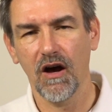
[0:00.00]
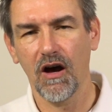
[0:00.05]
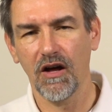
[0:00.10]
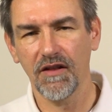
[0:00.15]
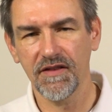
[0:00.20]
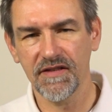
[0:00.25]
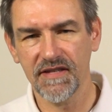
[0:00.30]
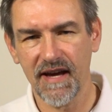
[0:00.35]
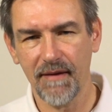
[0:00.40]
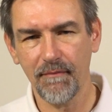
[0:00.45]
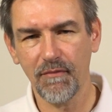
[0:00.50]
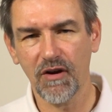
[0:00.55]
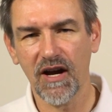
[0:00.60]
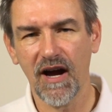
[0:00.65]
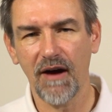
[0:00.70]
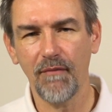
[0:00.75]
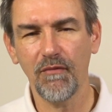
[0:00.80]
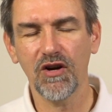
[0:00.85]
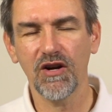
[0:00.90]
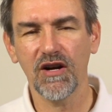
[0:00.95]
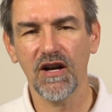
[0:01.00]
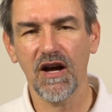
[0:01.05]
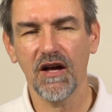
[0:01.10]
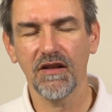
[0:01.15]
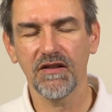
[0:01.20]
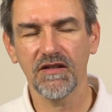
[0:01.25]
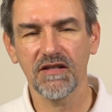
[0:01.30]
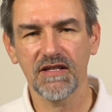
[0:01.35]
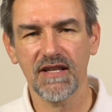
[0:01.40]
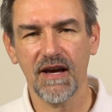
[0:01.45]
On some
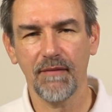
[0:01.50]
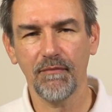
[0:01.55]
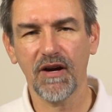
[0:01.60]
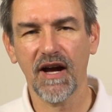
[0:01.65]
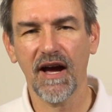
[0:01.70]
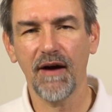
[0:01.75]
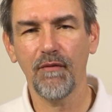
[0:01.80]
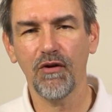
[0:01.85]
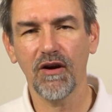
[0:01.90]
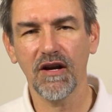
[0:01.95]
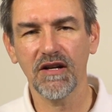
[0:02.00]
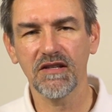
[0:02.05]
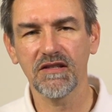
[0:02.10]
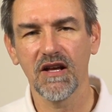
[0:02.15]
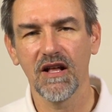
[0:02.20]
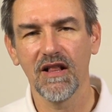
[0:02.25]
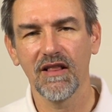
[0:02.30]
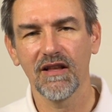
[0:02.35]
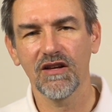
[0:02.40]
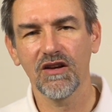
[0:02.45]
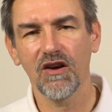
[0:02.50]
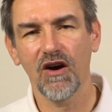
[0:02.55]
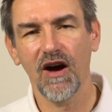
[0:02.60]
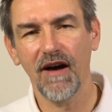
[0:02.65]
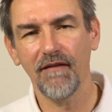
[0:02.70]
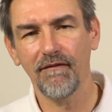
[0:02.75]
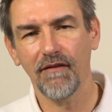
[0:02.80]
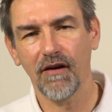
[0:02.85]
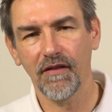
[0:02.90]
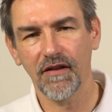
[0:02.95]
cameras, you
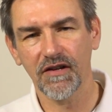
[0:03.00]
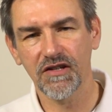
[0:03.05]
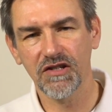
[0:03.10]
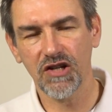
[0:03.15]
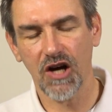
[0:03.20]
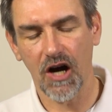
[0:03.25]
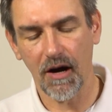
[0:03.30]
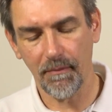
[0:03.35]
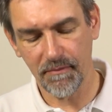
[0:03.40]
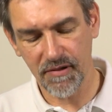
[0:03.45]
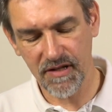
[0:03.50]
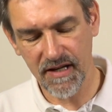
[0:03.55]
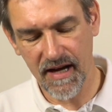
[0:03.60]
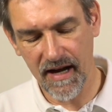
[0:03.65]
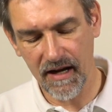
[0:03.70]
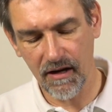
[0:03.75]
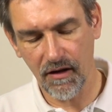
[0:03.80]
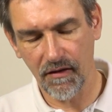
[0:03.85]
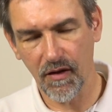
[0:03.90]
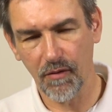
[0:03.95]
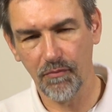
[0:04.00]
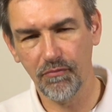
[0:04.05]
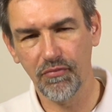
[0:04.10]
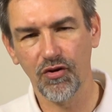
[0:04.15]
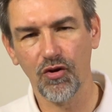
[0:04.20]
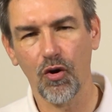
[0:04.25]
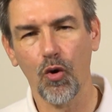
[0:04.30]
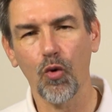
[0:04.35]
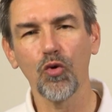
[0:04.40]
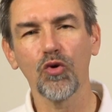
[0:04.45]
have on the top dial, on the
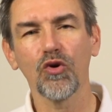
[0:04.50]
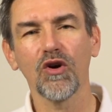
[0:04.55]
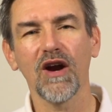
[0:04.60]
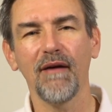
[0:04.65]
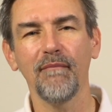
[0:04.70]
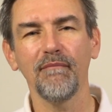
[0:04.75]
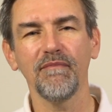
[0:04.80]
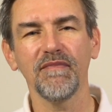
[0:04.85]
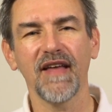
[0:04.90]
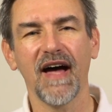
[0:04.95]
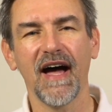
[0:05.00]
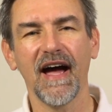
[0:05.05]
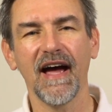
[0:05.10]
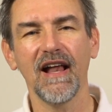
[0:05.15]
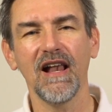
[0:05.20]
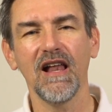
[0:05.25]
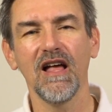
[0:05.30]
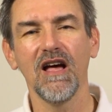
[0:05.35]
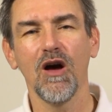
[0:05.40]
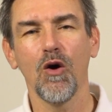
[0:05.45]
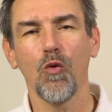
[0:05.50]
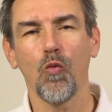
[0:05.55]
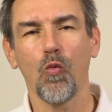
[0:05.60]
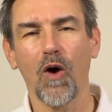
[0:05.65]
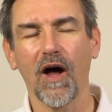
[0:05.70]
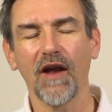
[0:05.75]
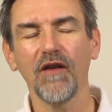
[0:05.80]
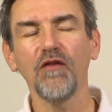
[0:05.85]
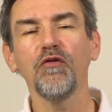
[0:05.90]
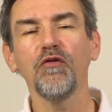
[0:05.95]
program dial, one